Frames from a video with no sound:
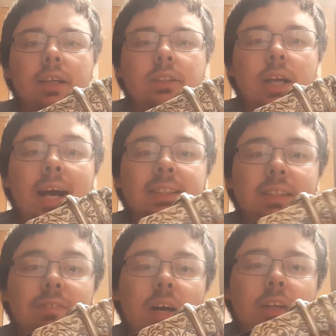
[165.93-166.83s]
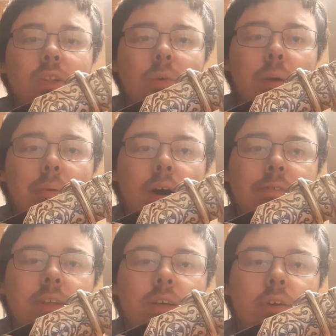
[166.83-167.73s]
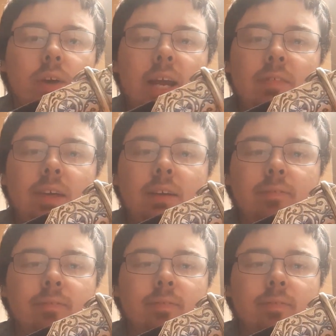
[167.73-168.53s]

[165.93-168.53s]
as if not to rub off the engraving.